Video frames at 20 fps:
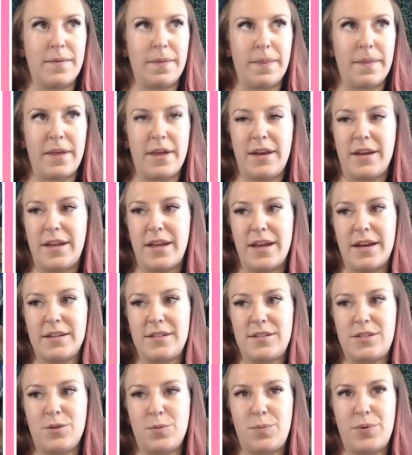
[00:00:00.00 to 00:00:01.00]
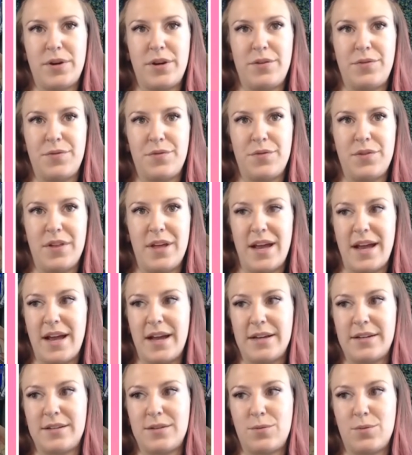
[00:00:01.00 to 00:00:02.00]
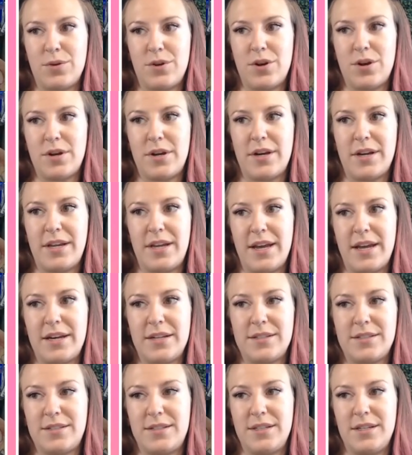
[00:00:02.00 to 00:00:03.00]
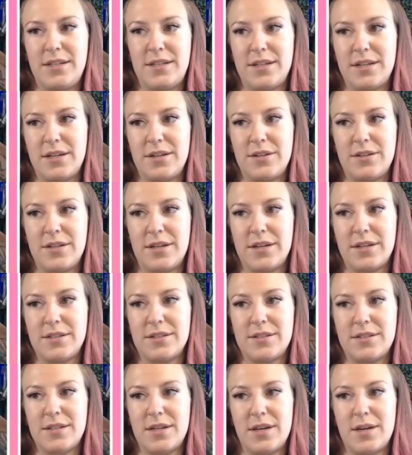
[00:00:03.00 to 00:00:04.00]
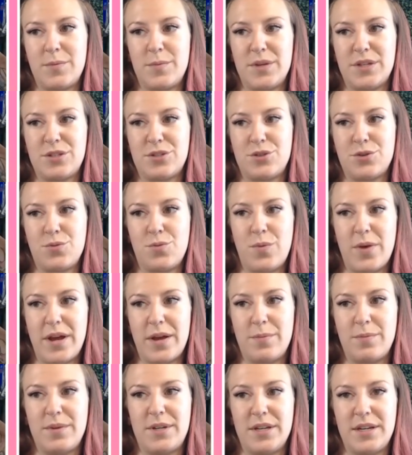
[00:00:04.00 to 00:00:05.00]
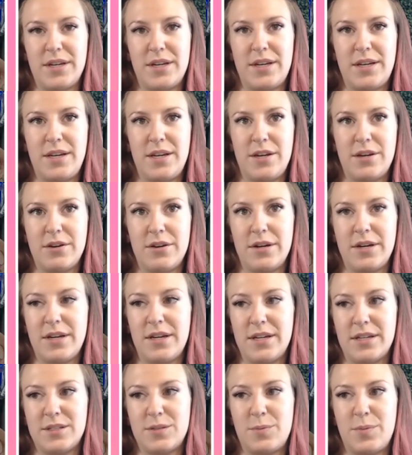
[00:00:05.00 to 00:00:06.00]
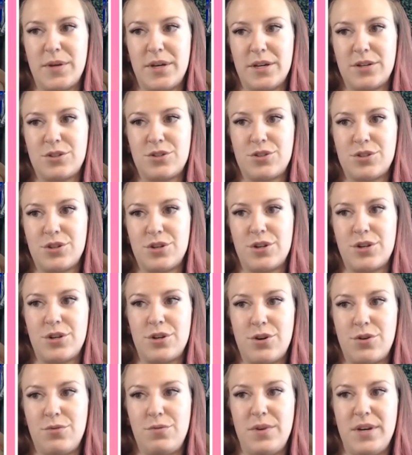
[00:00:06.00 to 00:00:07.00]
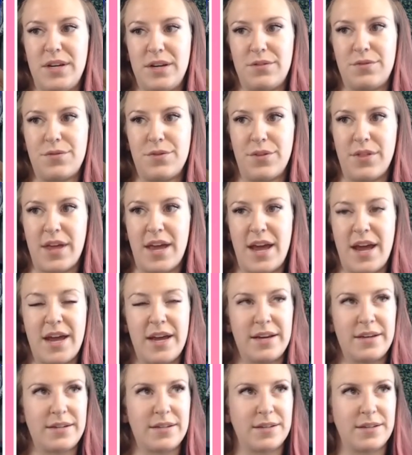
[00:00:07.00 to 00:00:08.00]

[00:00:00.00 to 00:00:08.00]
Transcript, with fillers: And again, it's still pretty flat. We're not going to get as detailed as Mr. Webb did here in his picture. No need for that.